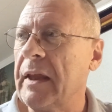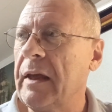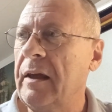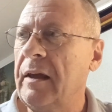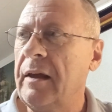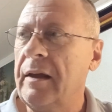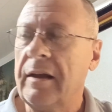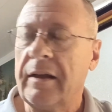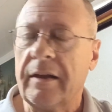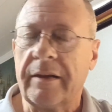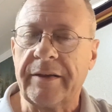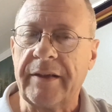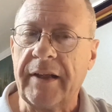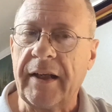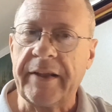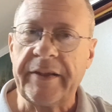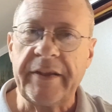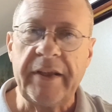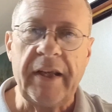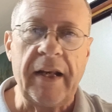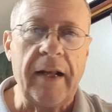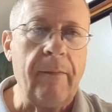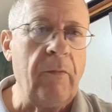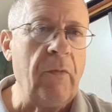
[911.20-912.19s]
Because like I
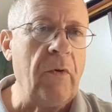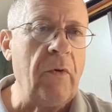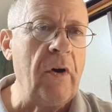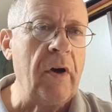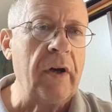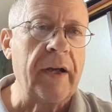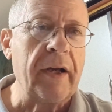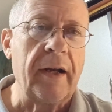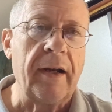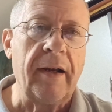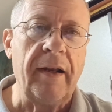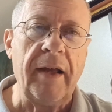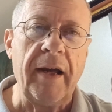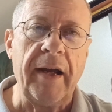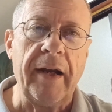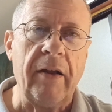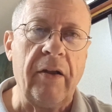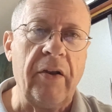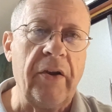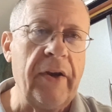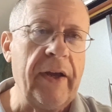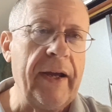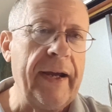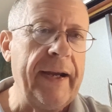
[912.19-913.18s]
said, I'm walking a lot
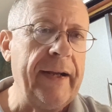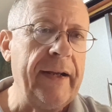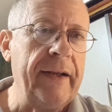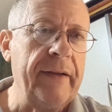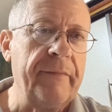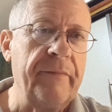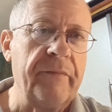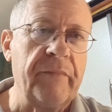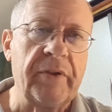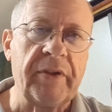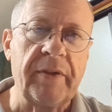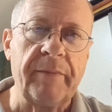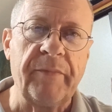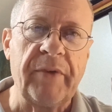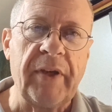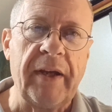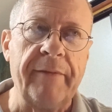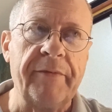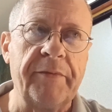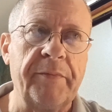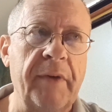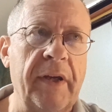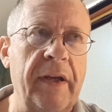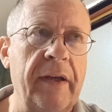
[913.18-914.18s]
all night, and
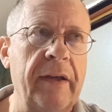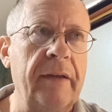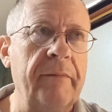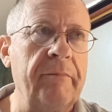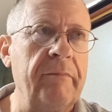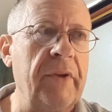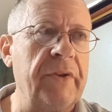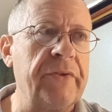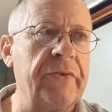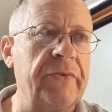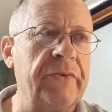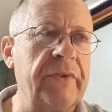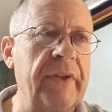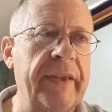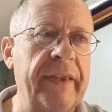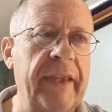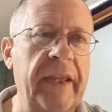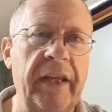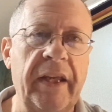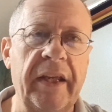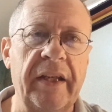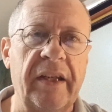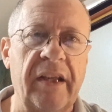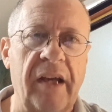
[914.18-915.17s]
sometimes my muscles, I think,
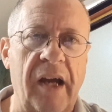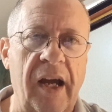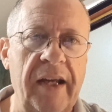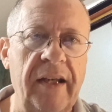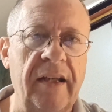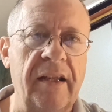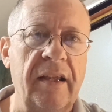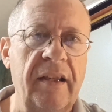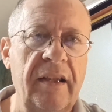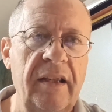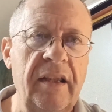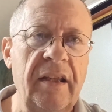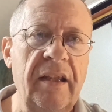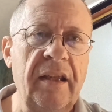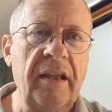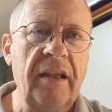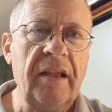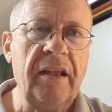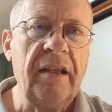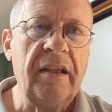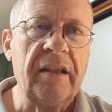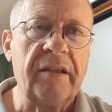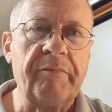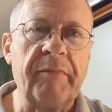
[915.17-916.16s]
get tight,
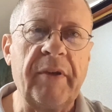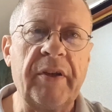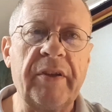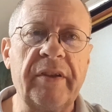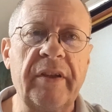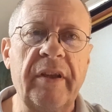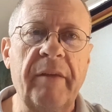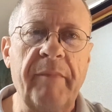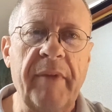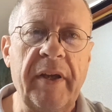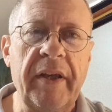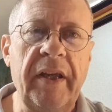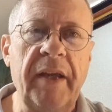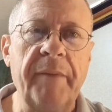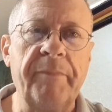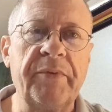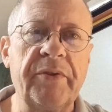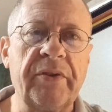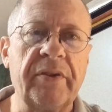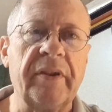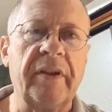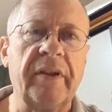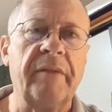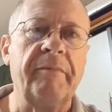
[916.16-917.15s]
especially in my
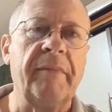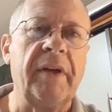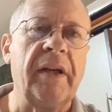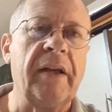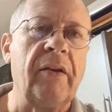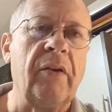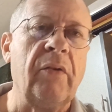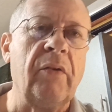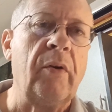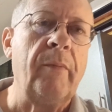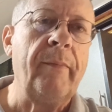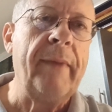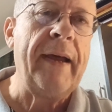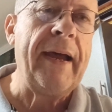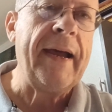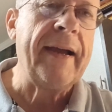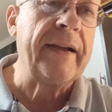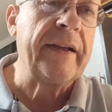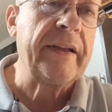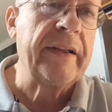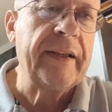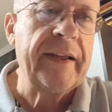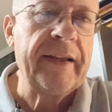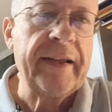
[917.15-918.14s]
hips and in my lower
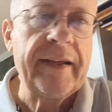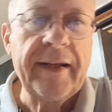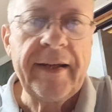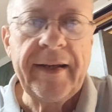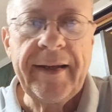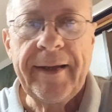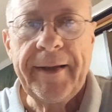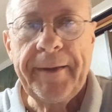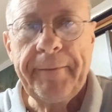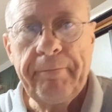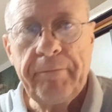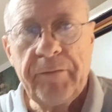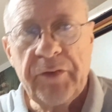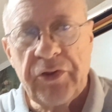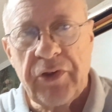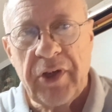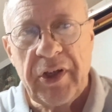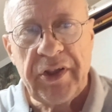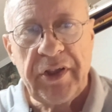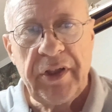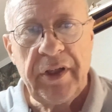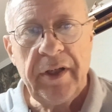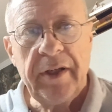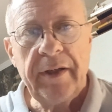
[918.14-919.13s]
back, and
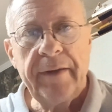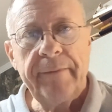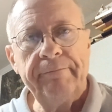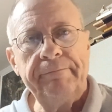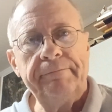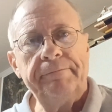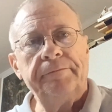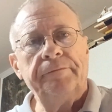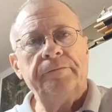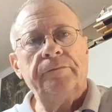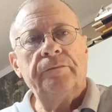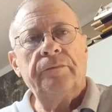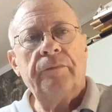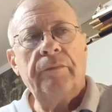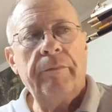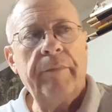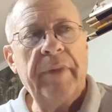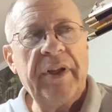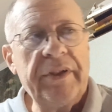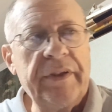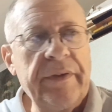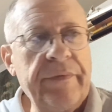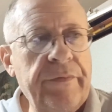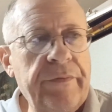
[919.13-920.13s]
stretching
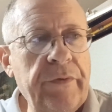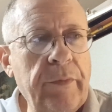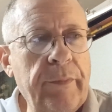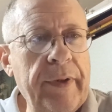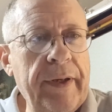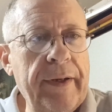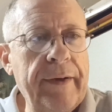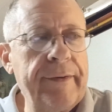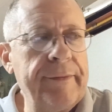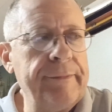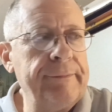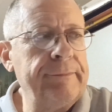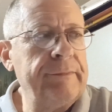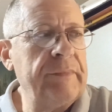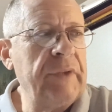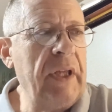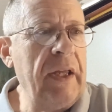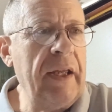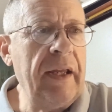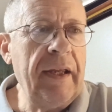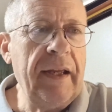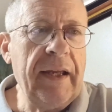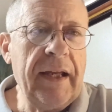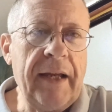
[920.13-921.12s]
makes it feel better.
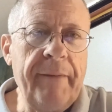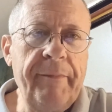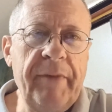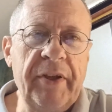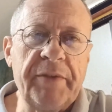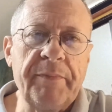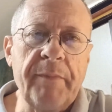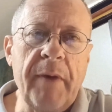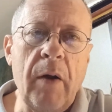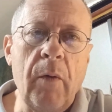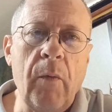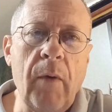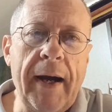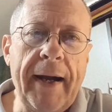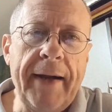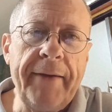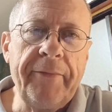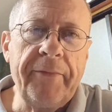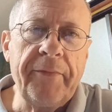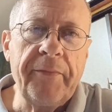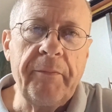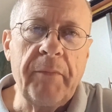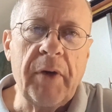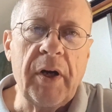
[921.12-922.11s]
I miss my
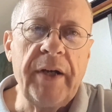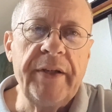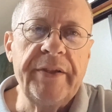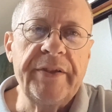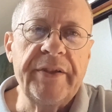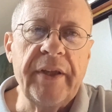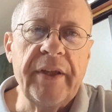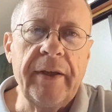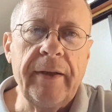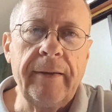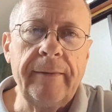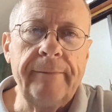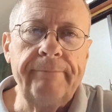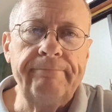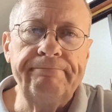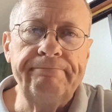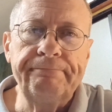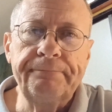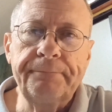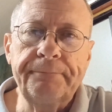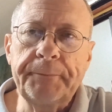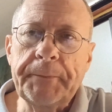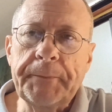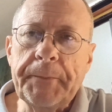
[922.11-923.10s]
wife, Maricel.
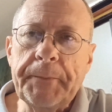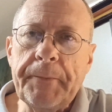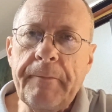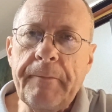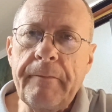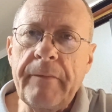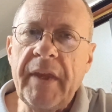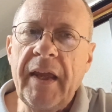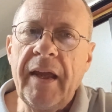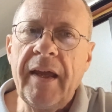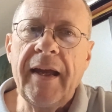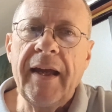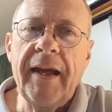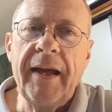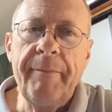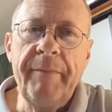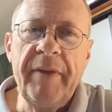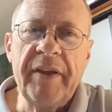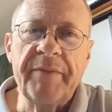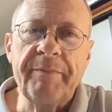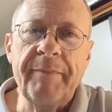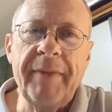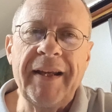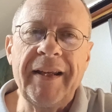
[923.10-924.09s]
I
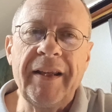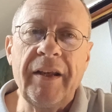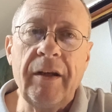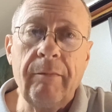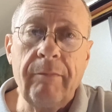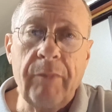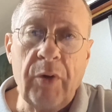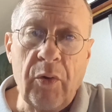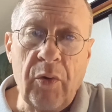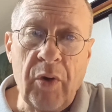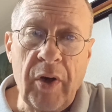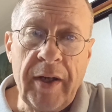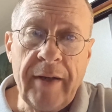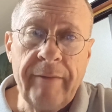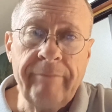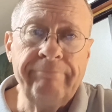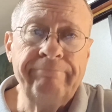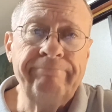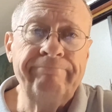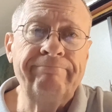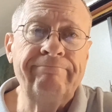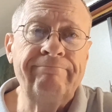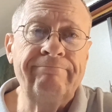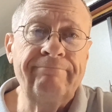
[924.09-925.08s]
miss my little boy,
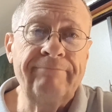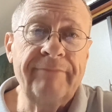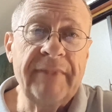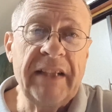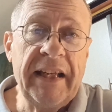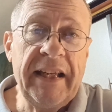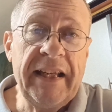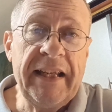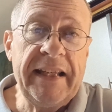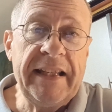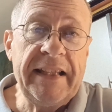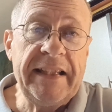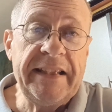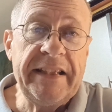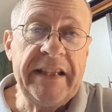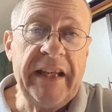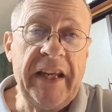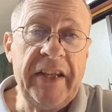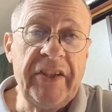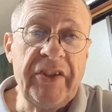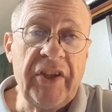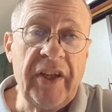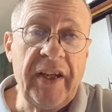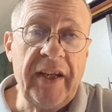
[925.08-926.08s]

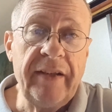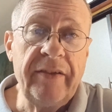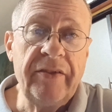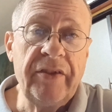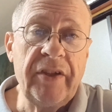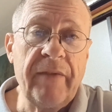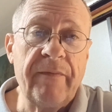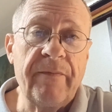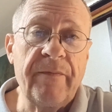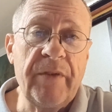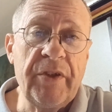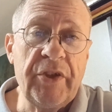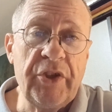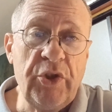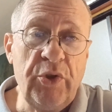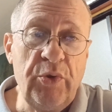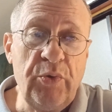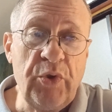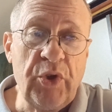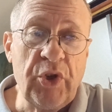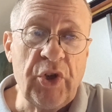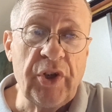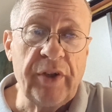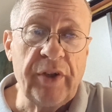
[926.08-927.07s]
JJ, Jeffrey Jr.